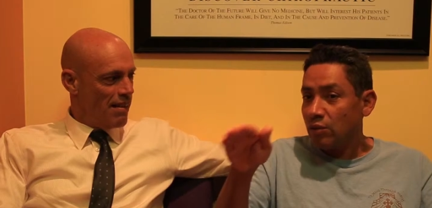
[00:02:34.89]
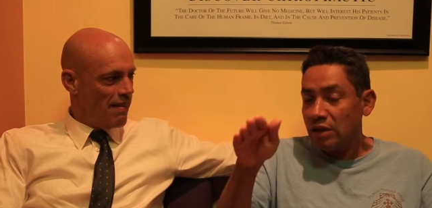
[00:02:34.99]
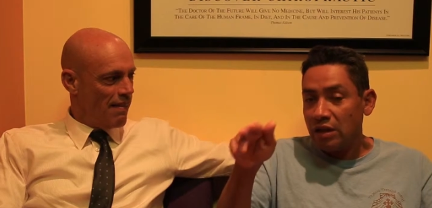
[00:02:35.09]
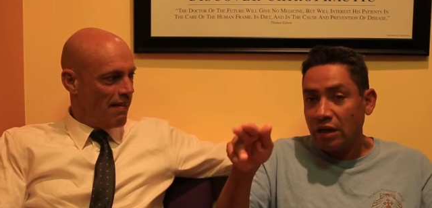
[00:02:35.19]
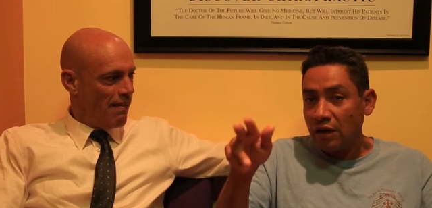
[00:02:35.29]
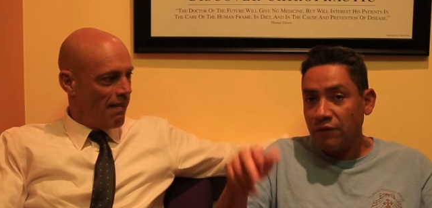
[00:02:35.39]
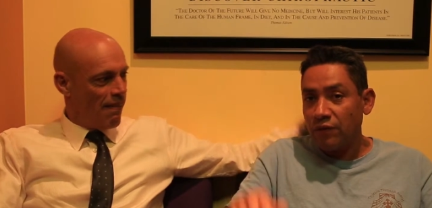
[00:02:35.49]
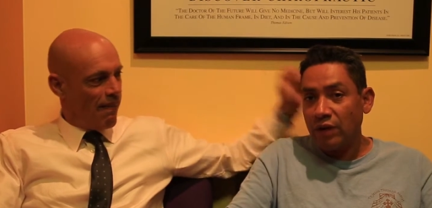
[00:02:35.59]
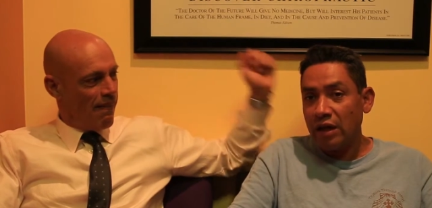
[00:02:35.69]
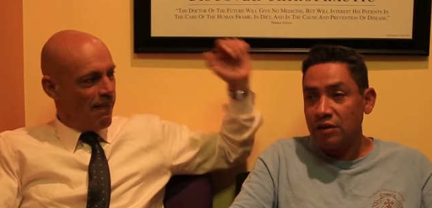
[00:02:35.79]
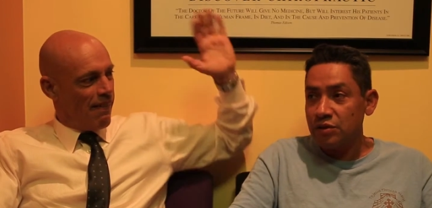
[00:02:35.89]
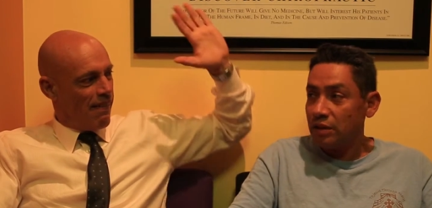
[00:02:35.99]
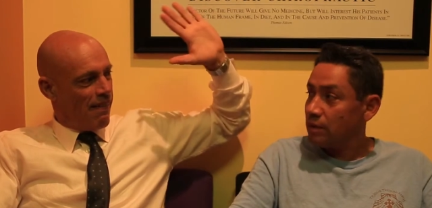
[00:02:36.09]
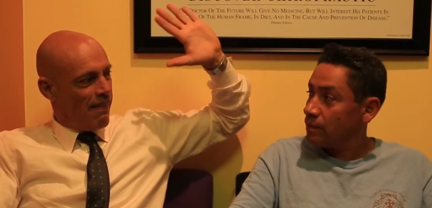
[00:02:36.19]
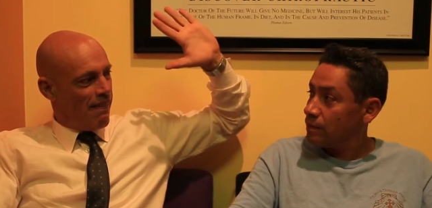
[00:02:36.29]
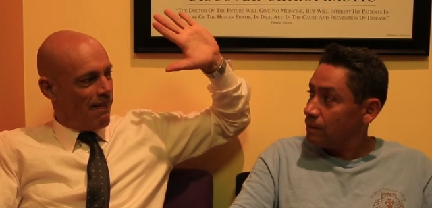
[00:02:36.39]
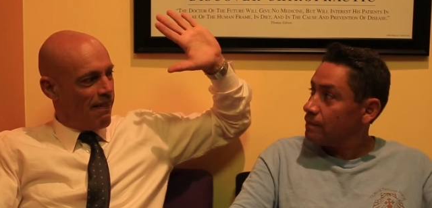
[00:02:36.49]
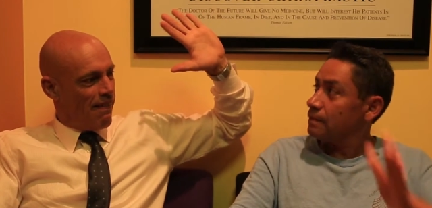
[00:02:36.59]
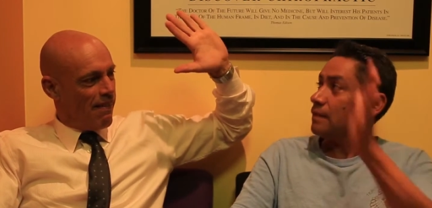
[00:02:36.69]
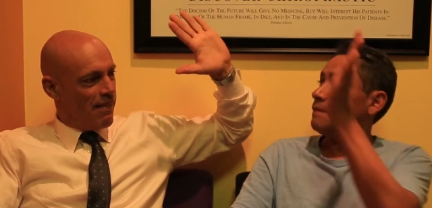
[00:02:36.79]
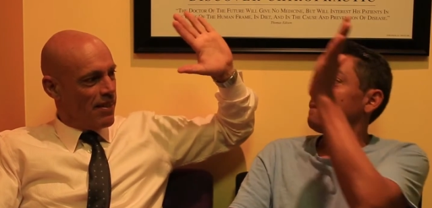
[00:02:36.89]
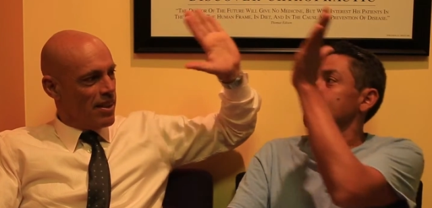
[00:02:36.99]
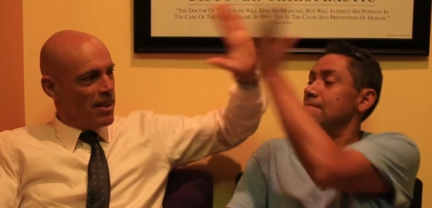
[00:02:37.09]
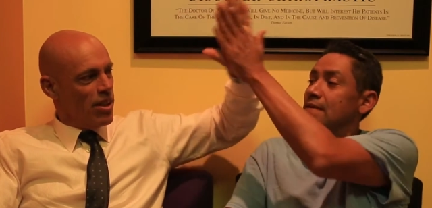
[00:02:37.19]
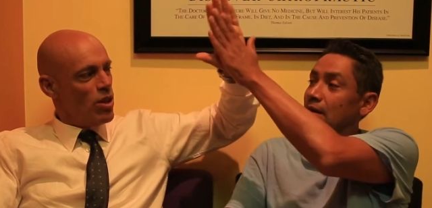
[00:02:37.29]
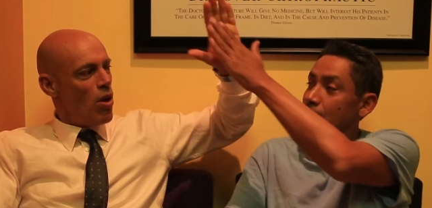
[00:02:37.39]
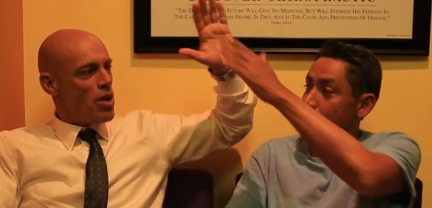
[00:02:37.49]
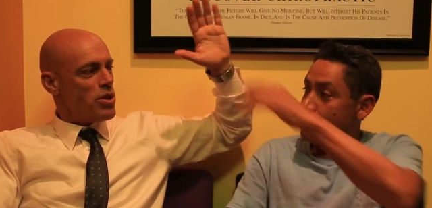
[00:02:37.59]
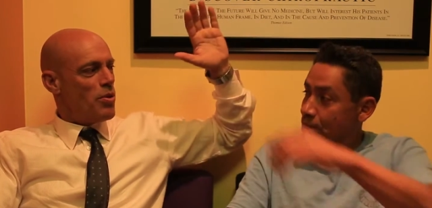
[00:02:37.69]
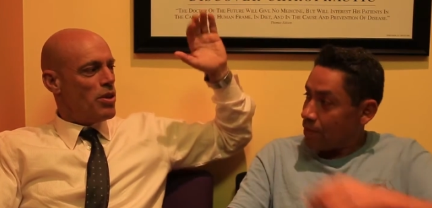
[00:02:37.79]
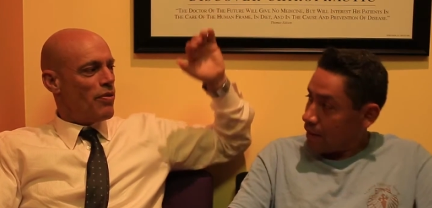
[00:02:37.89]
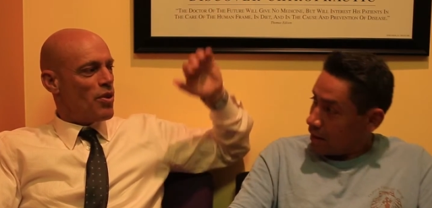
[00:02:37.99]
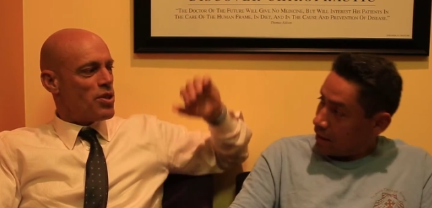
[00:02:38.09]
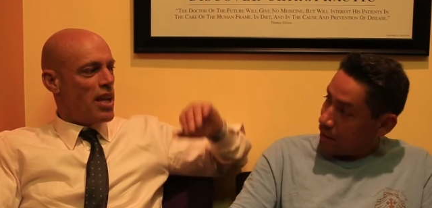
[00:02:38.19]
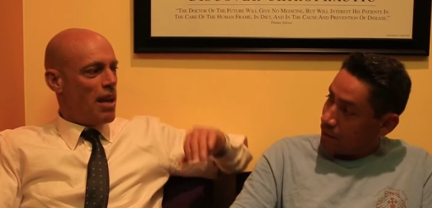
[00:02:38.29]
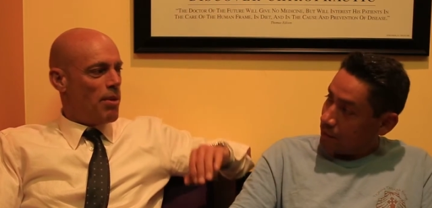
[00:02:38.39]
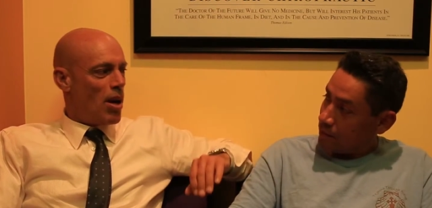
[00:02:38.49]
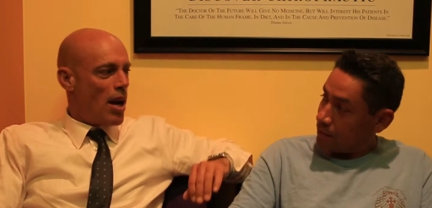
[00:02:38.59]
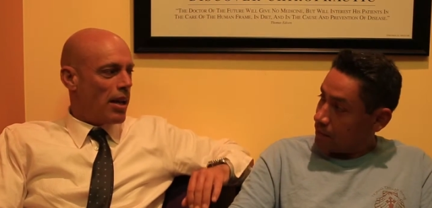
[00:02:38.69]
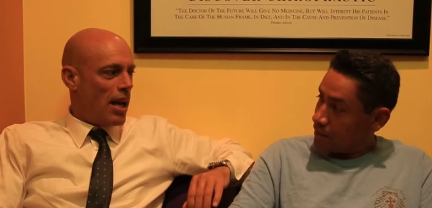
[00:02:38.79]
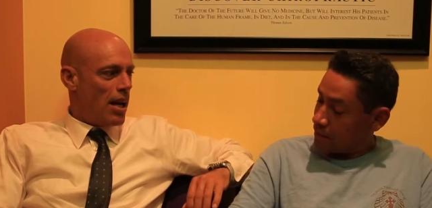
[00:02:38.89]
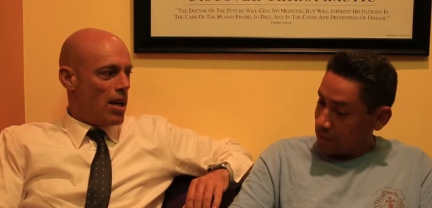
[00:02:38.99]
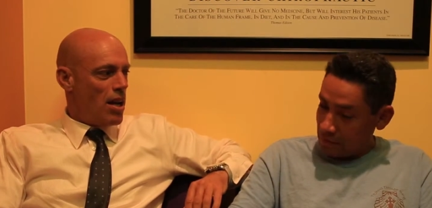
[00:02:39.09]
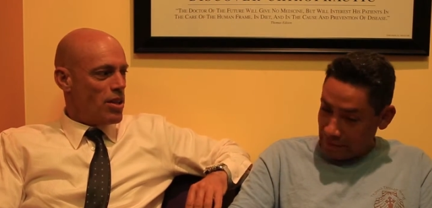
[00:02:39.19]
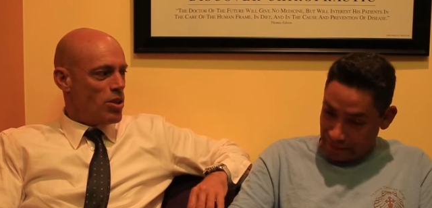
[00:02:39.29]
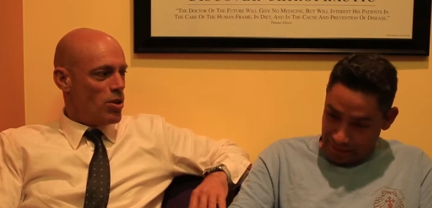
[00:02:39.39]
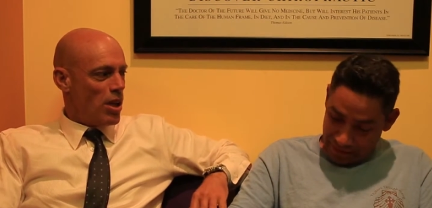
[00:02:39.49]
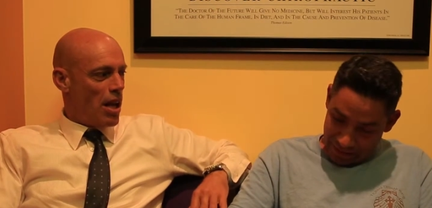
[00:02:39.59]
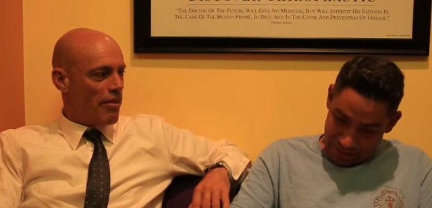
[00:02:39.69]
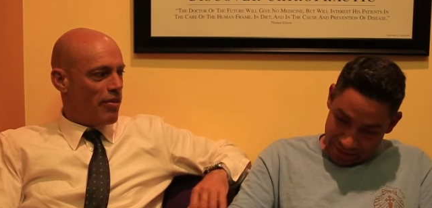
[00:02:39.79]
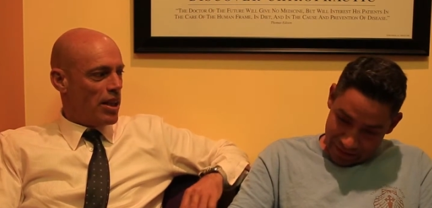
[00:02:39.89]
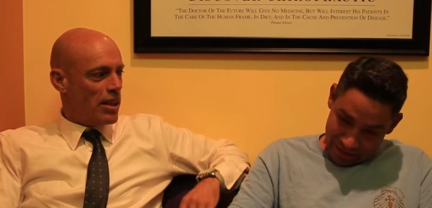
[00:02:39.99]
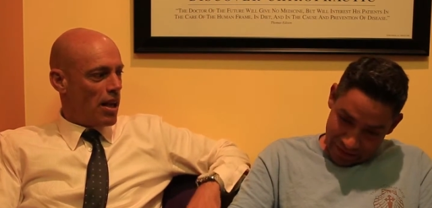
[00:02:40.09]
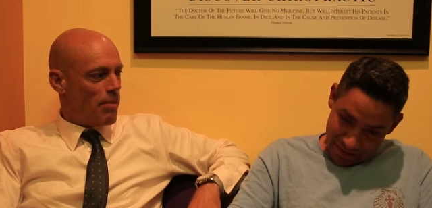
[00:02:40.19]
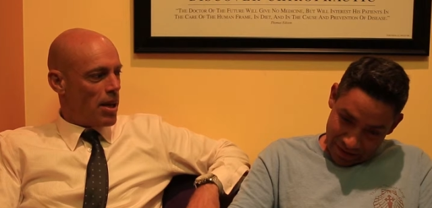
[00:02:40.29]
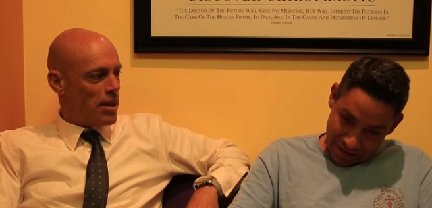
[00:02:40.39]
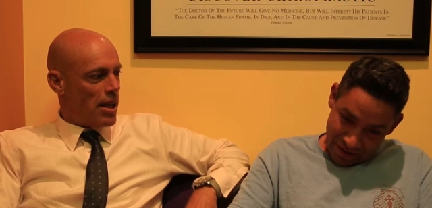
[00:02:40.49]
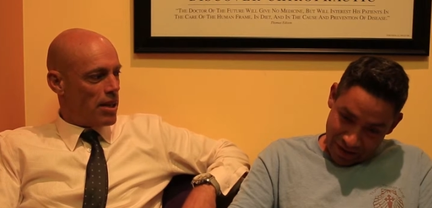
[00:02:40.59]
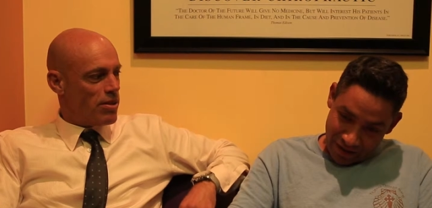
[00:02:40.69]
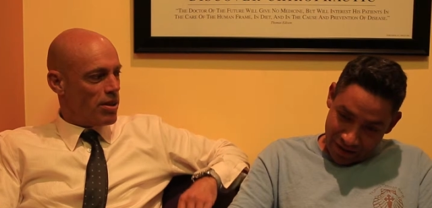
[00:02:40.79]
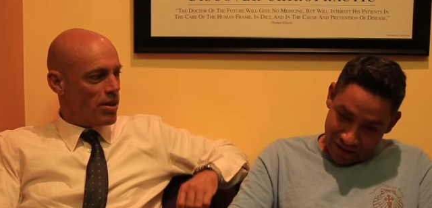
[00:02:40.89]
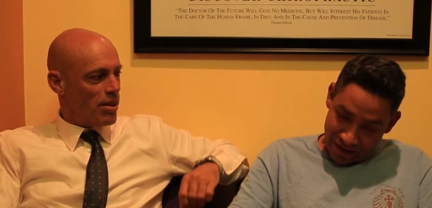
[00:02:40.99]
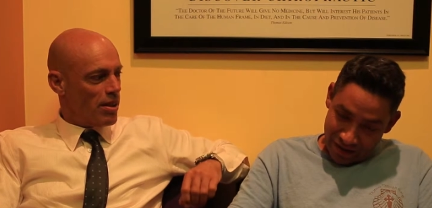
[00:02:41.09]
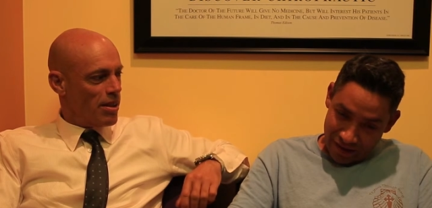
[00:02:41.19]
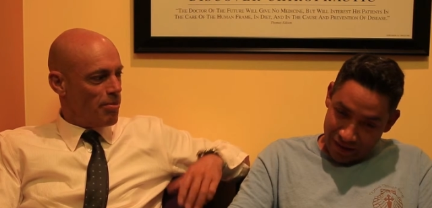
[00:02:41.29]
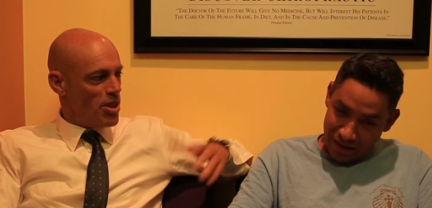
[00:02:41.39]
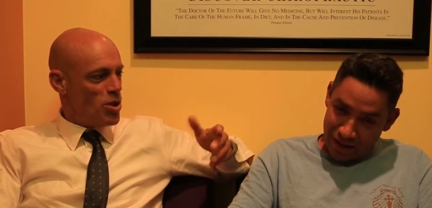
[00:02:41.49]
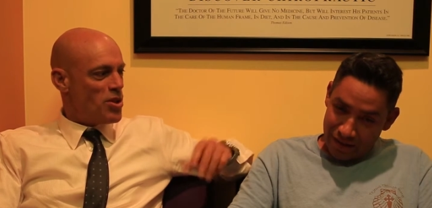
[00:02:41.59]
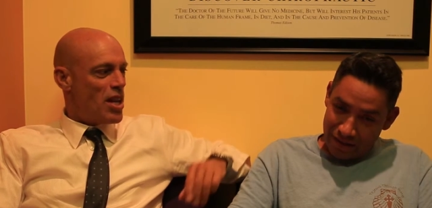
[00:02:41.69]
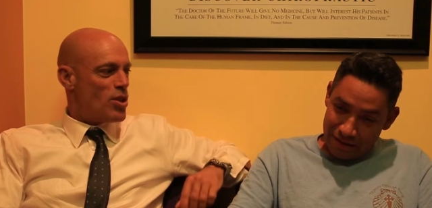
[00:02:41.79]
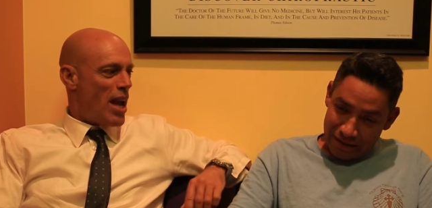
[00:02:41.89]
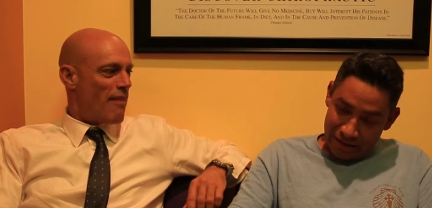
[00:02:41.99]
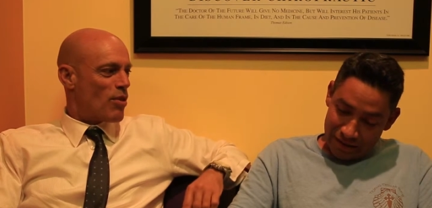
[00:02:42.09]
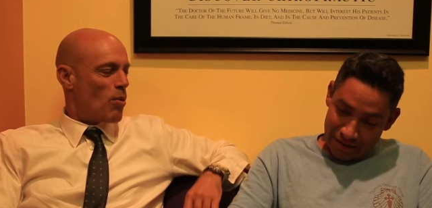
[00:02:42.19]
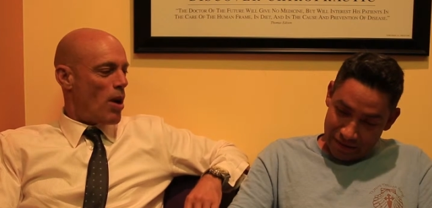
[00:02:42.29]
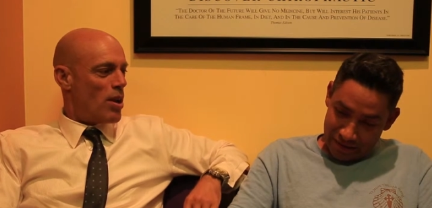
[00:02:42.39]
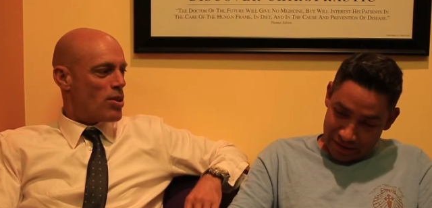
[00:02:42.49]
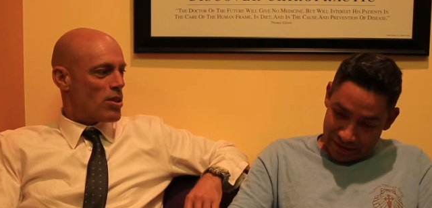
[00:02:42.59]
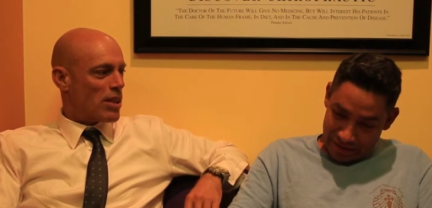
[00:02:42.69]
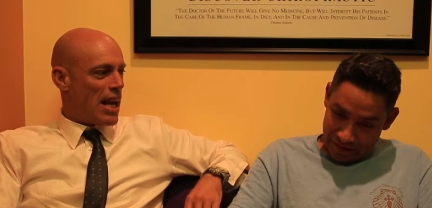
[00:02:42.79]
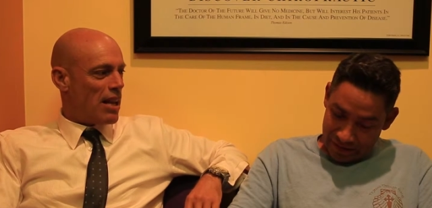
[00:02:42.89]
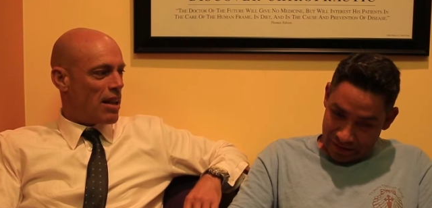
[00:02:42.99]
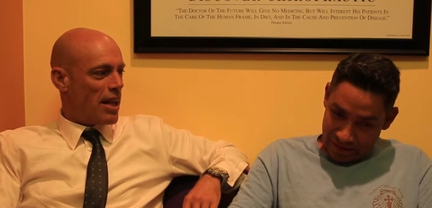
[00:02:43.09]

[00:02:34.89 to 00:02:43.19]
Speaker 1: don't need the coffee for energy.
Speaker 2: You also, when you first came here, I kind of hugged you and you kind of freaked out about that. Yeah. Too. But you said you, after a while, you kind of